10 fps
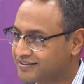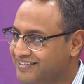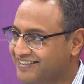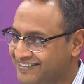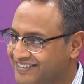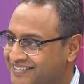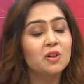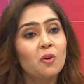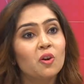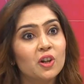So then how do
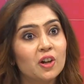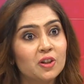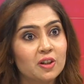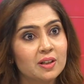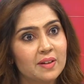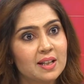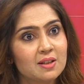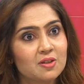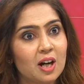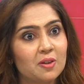you hold on to your
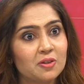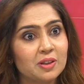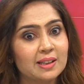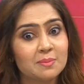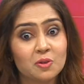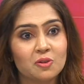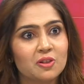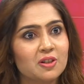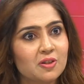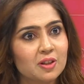investors, or how do you tell them to hold
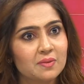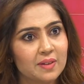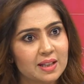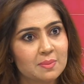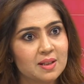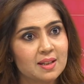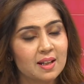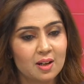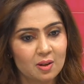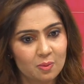on to your investments
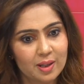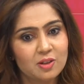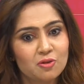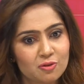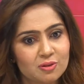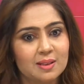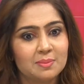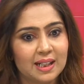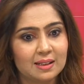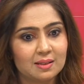when you show
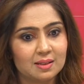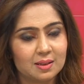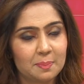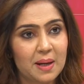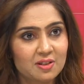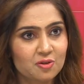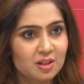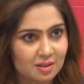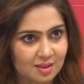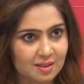them that the past
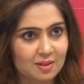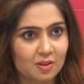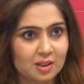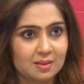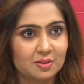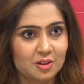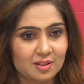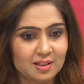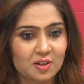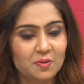returns or the
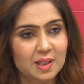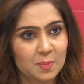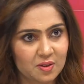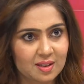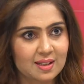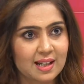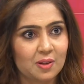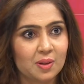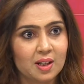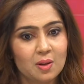returns that you've experienced
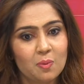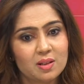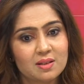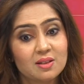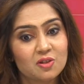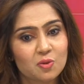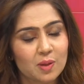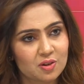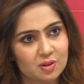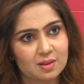now, what is the
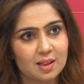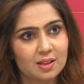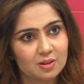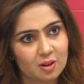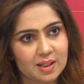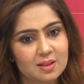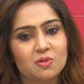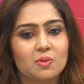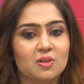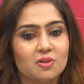situation, economic
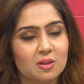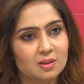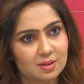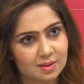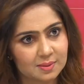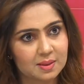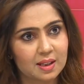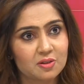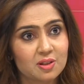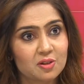situation or the
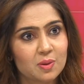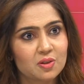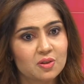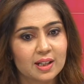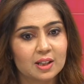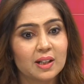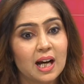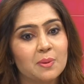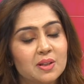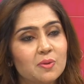current situation right now, and
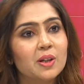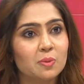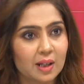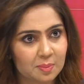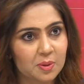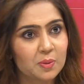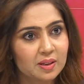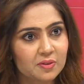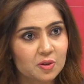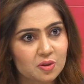how it's going to help you in
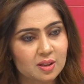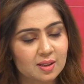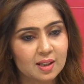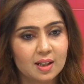the future?